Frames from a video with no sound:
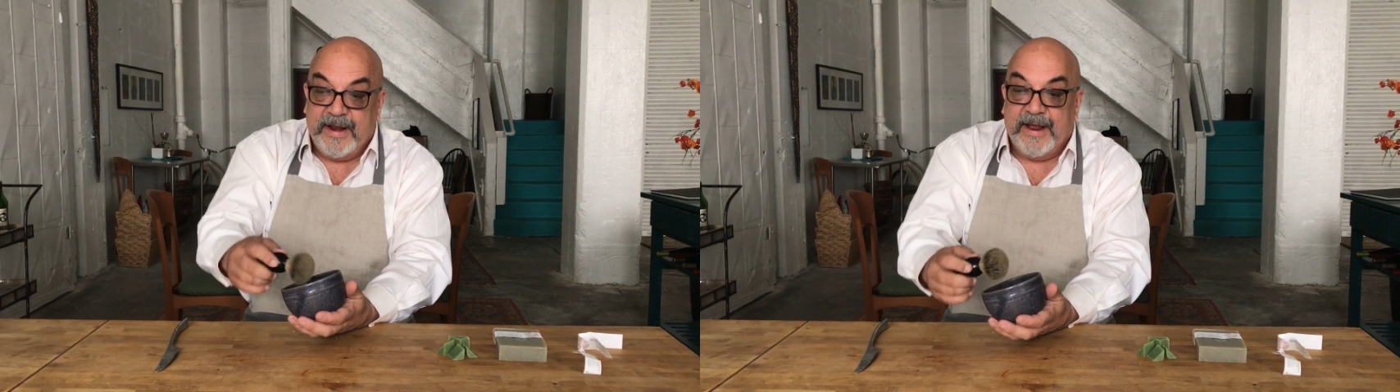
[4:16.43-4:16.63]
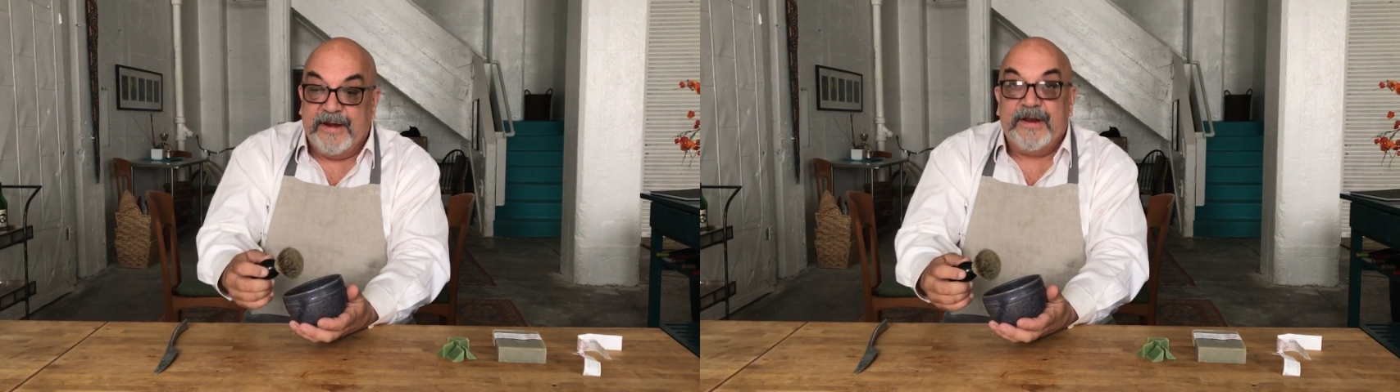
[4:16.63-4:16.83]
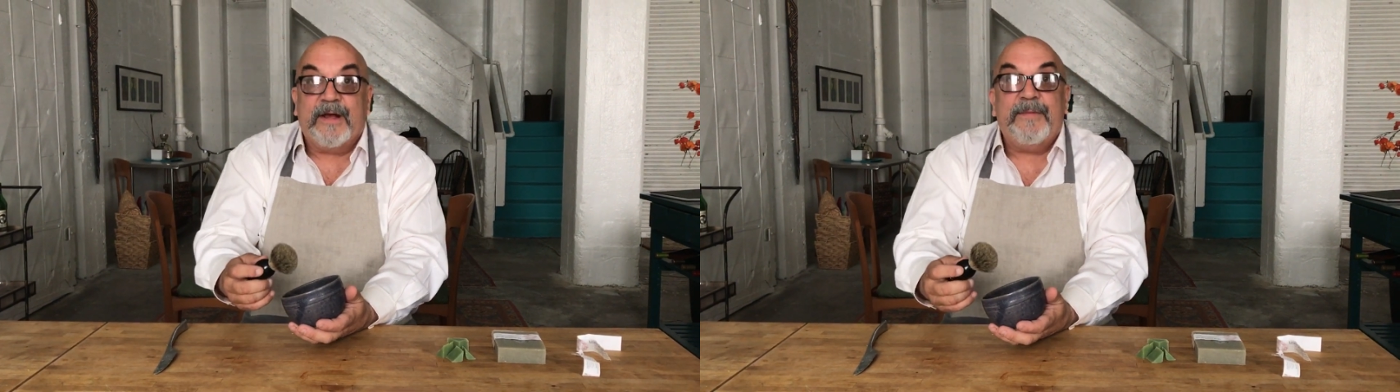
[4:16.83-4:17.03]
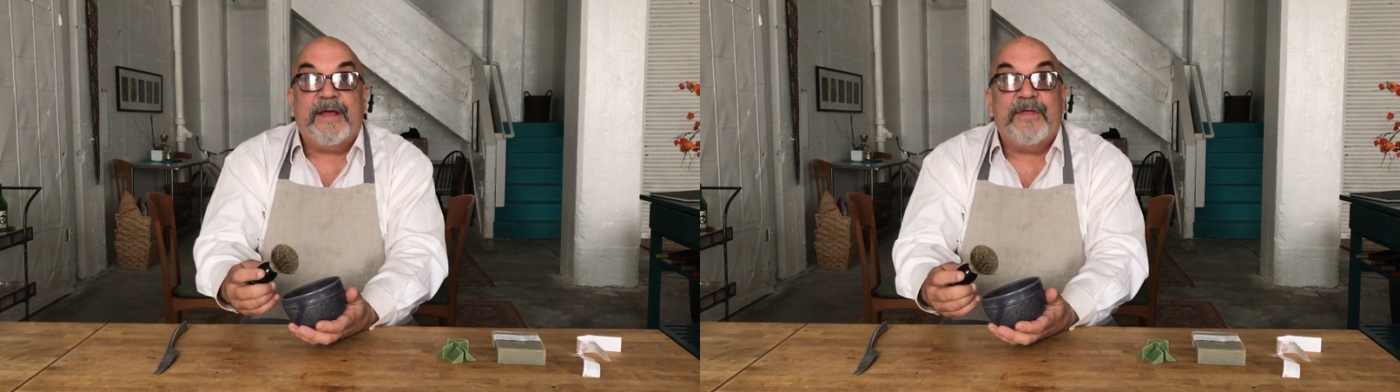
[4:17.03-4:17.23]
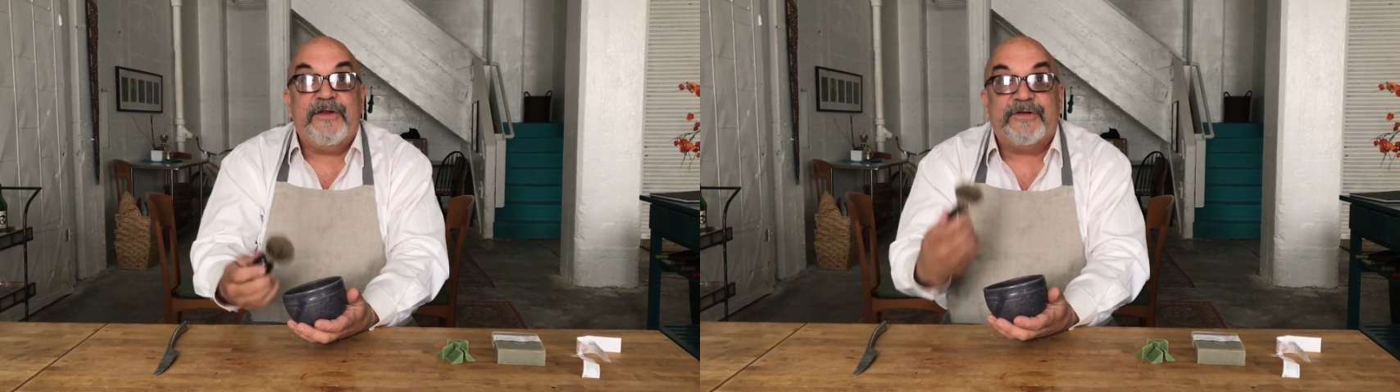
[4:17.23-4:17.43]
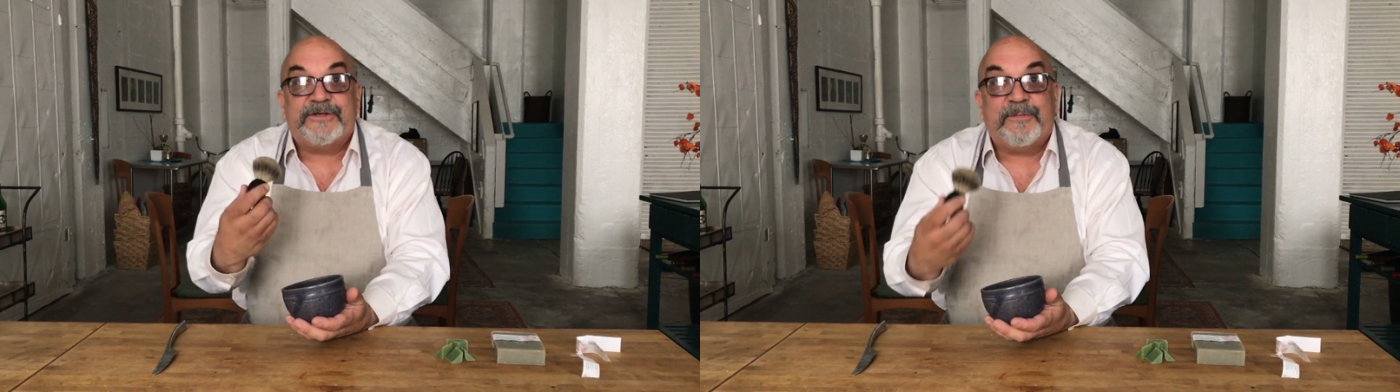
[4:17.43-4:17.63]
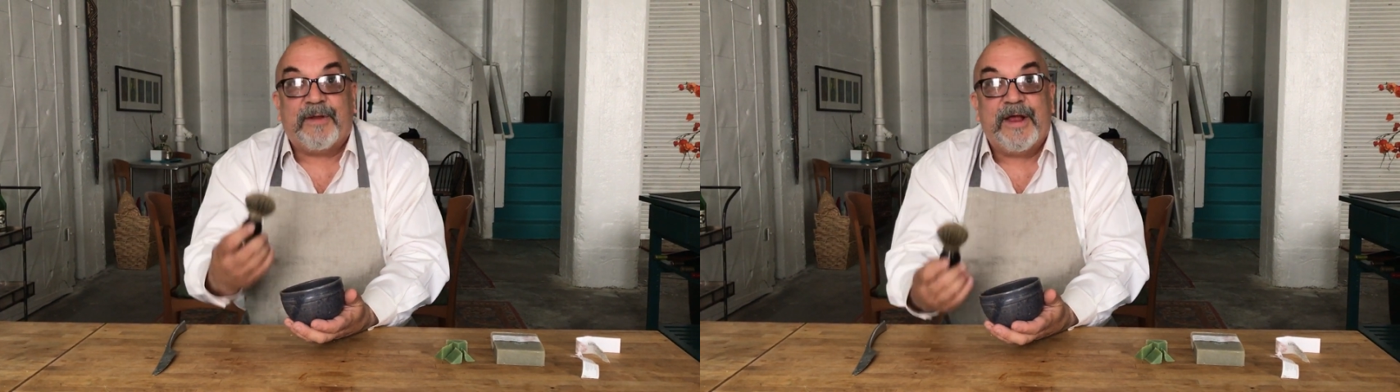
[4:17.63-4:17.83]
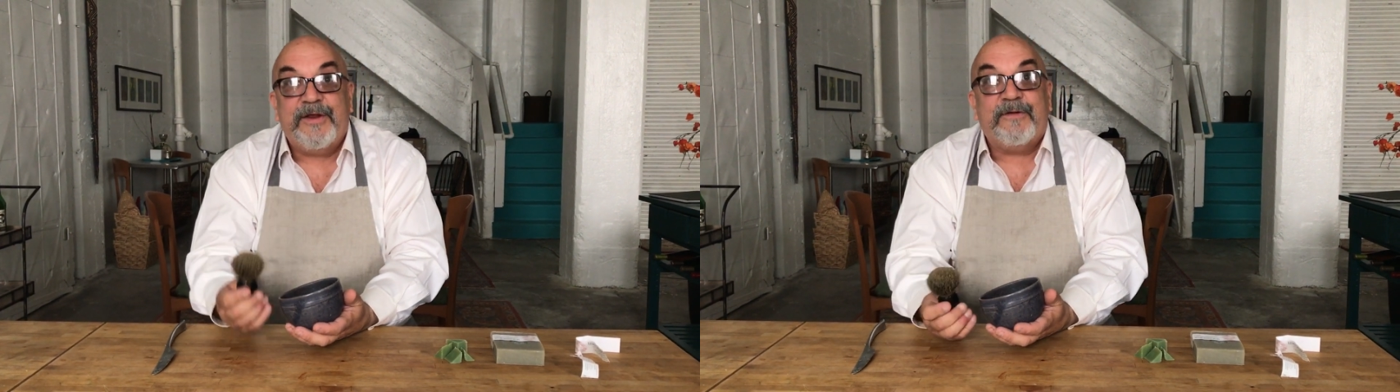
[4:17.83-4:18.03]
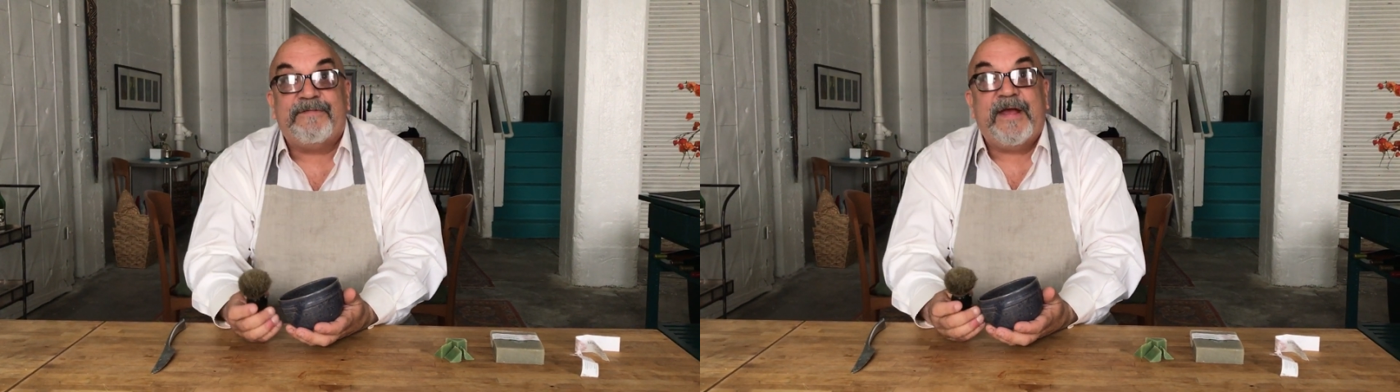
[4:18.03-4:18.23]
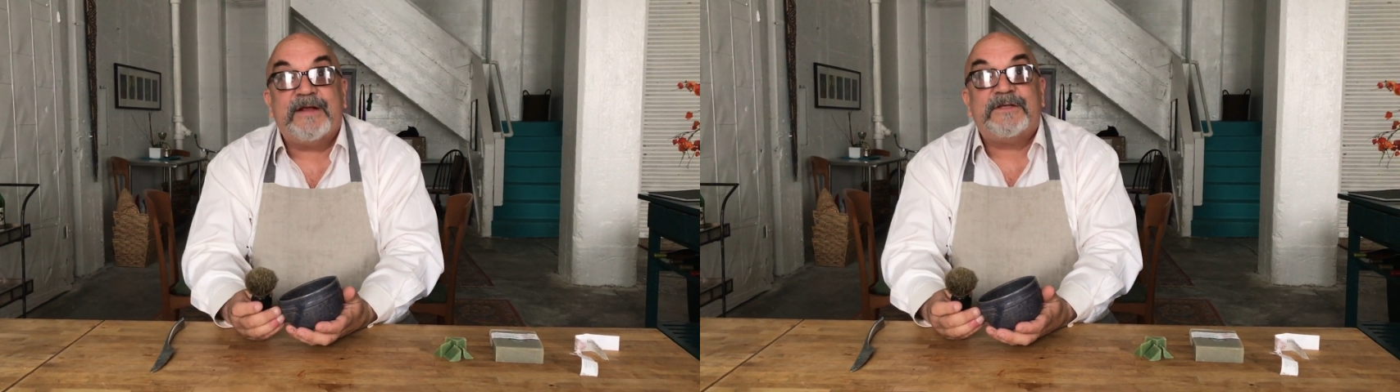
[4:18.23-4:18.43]
and then just apply to your
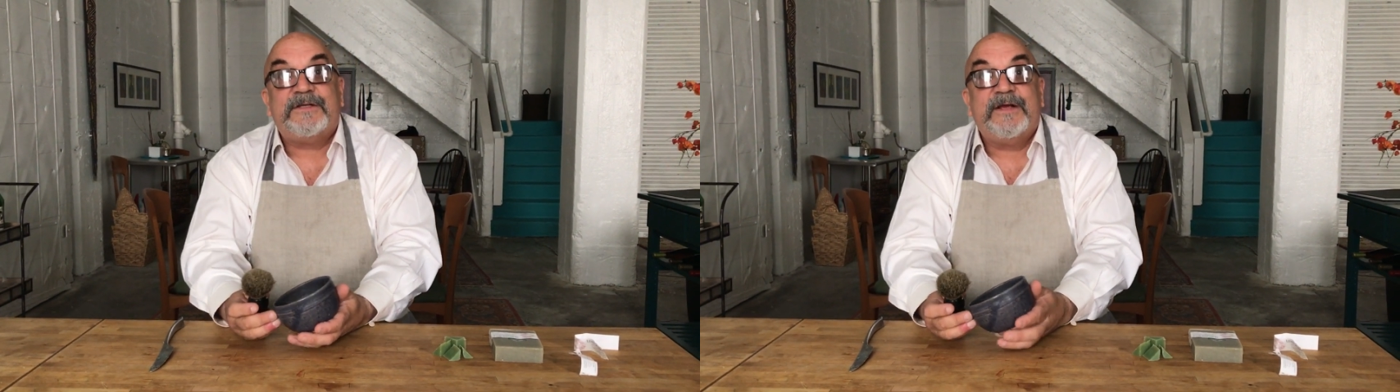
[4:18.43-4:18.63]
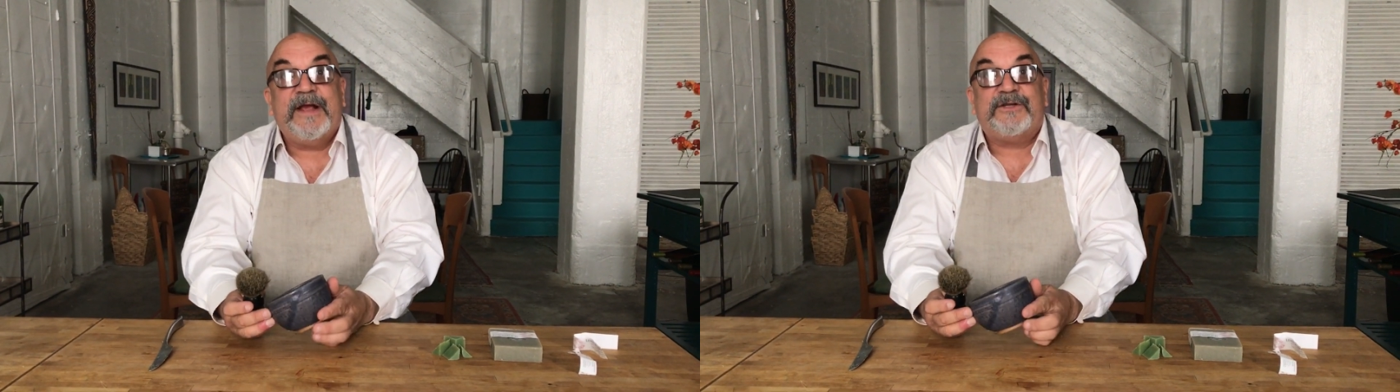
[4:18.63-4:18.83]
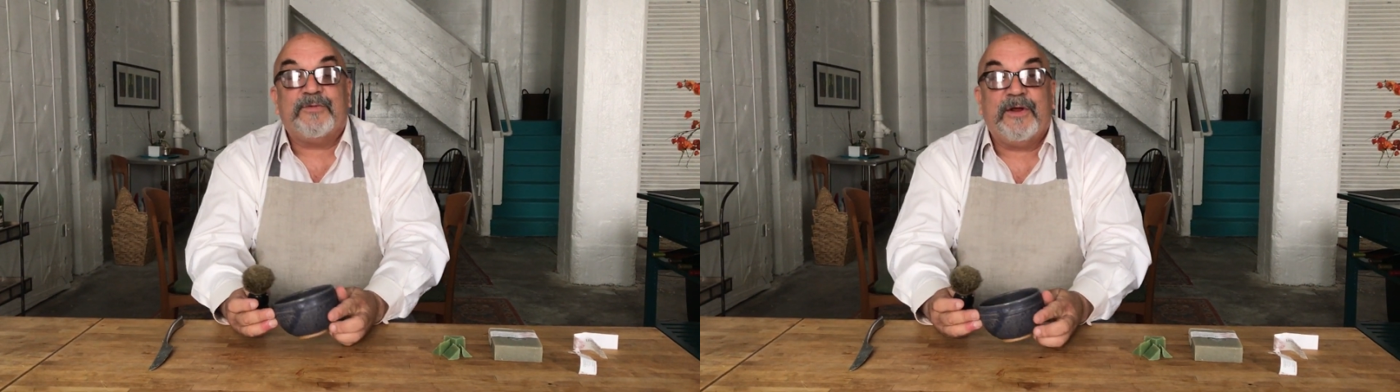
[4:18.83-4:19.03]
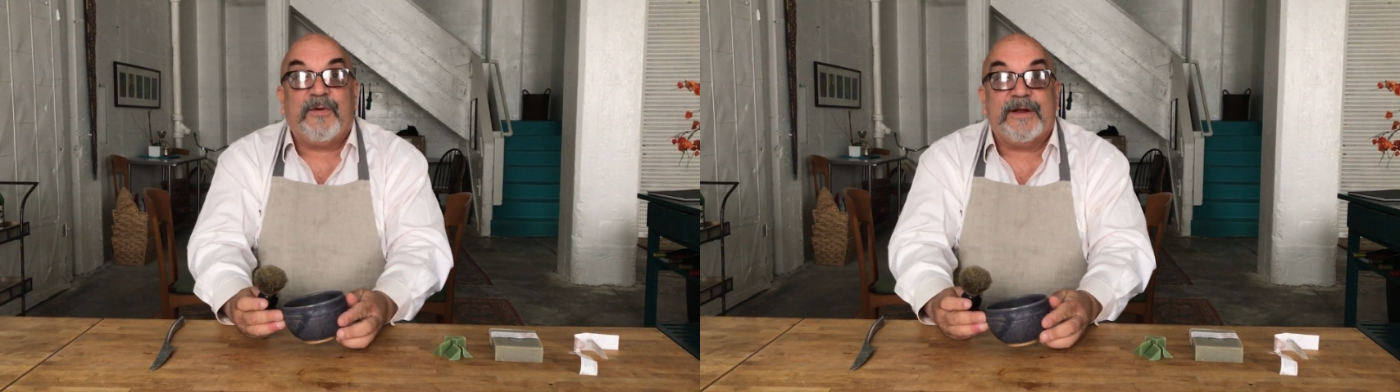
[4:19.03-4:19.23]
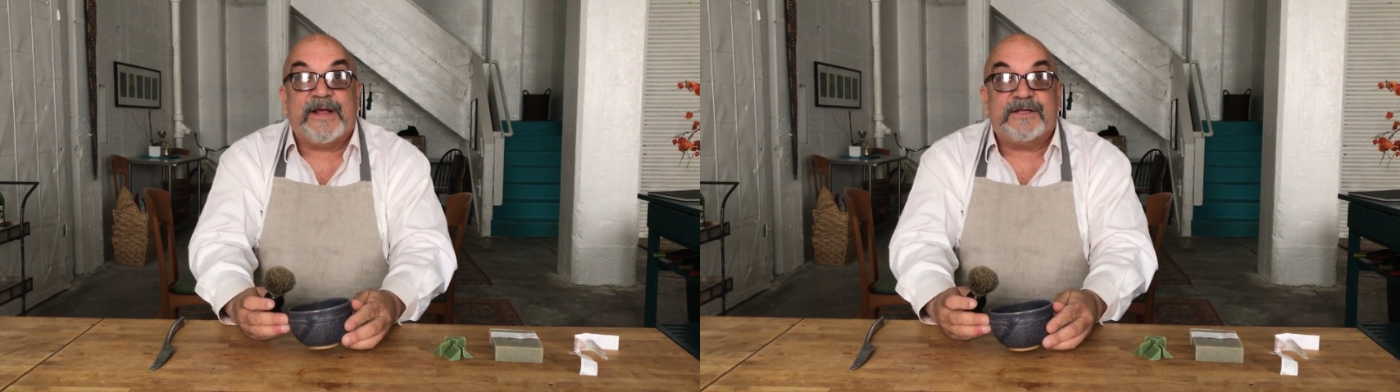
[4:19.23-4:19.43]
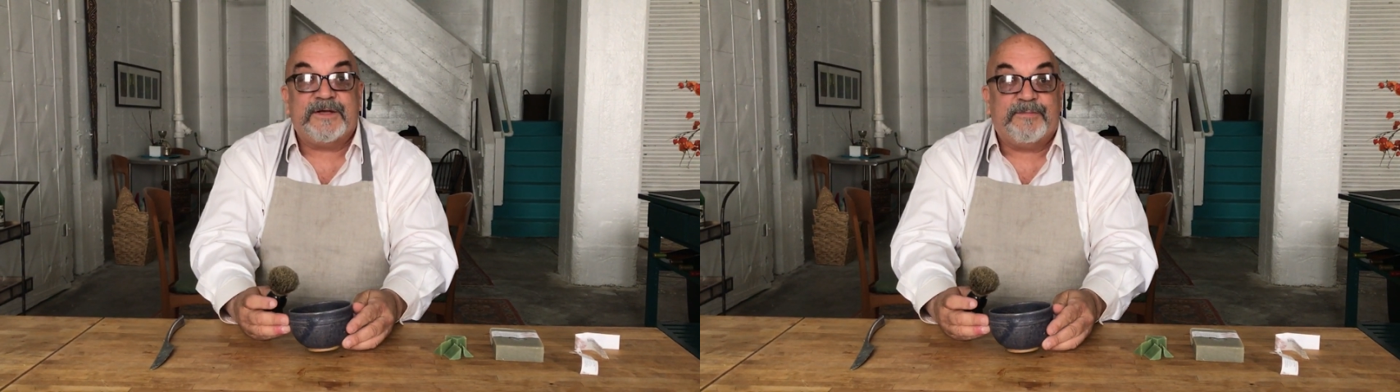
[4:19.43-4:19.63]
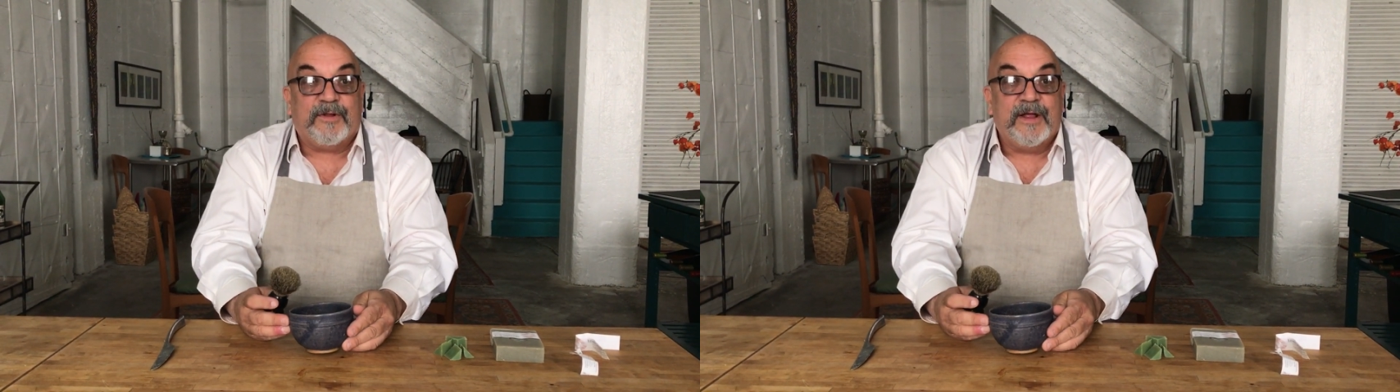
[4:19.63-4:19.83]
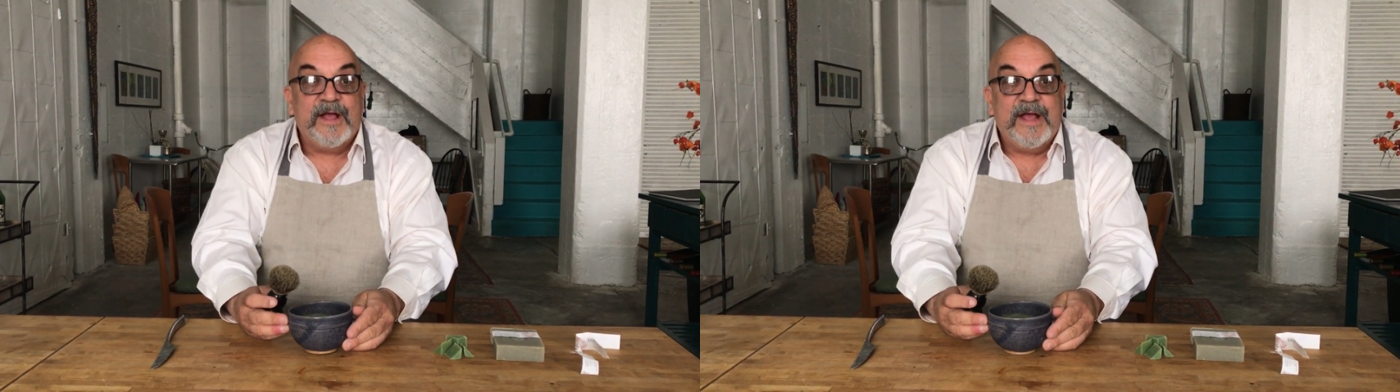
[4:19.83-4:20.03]
face. It's really quite that simple.